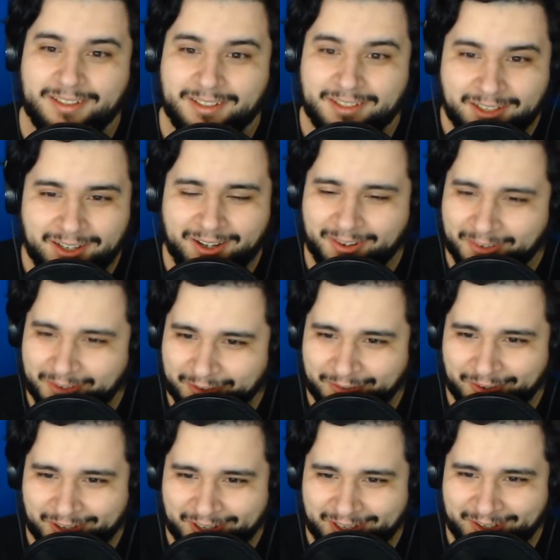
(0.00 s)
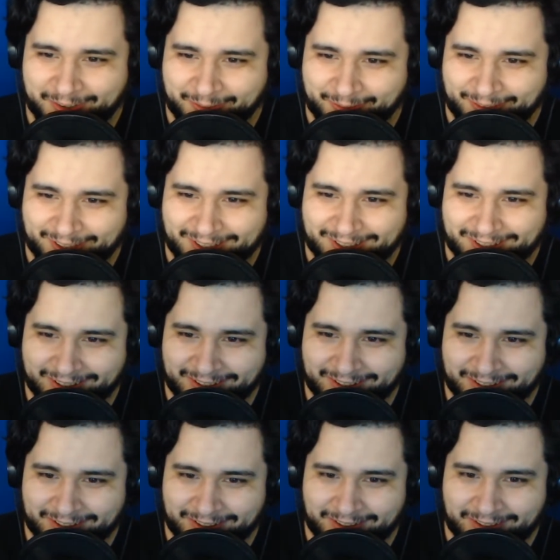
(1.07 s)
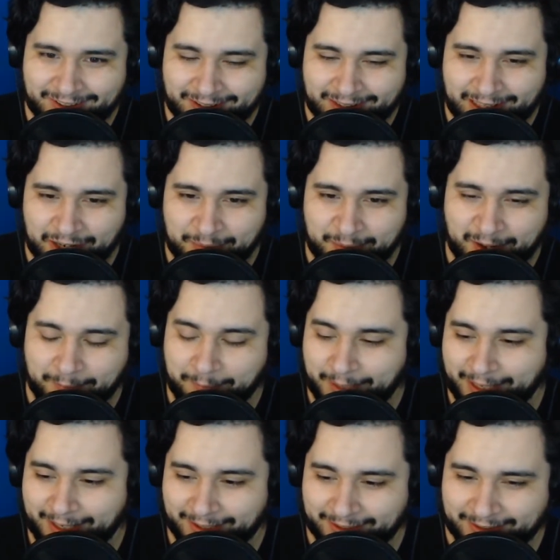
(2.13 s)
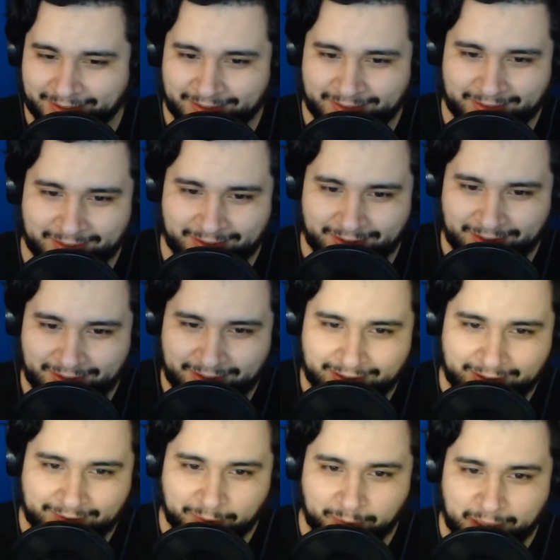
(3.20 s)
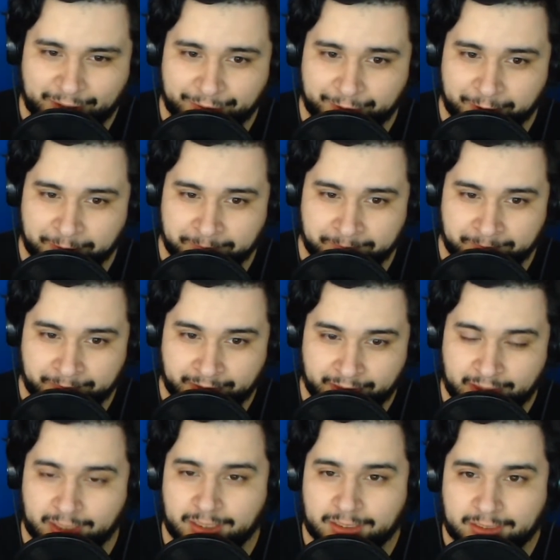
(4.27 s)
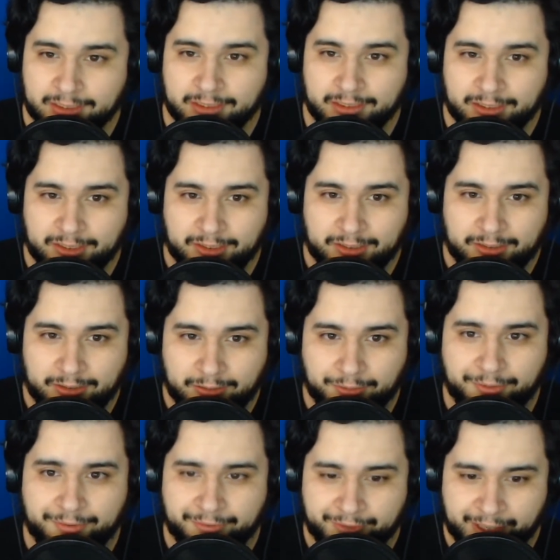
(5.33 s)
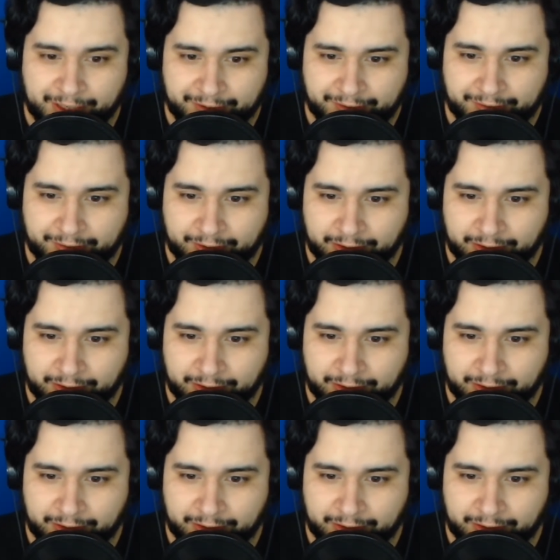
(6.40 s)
Oh, good for him. Get him out of bed. Get some life in him. This is nice.